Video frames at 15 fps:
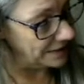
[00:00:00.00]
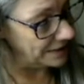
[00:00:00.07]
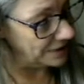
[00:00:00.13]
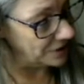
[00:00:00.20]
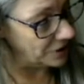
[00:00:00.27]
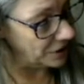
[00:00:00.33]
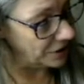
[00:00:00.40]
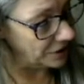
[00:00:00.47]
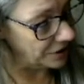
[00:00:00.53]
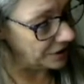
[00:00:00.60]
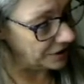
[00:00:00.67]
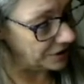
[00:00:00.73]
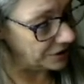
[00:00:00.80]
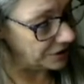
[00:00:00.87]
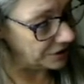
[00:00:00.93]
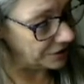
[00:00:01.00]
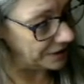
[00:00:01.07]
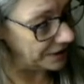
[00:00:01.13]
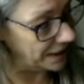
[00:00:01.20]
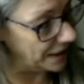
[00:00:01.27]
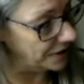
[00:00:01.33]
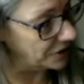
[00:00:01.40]
This card can also
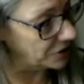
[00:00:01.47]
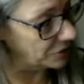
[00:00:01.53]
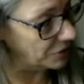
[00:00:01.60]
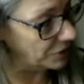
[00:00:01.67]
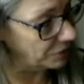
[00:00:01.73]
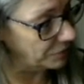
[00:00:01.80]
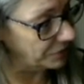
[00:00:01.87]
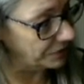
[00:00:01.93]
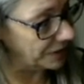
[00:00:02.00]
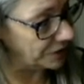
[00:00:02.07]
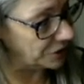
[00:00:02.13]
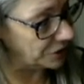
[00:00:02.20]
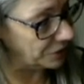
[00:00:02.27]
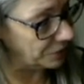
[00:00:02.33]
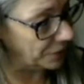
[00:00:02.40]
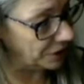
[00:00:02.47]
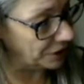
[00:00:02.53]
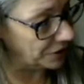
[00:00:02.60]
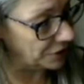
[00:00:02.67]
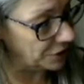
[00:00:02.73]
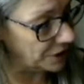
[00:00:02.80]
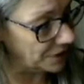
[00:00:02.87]
indicate strong professional
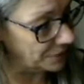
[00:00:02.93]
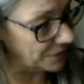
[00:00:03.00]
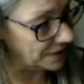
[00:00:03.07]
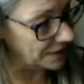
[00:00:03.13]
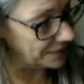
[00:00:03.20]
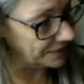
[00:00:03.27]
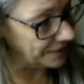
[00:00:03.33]
partnerships.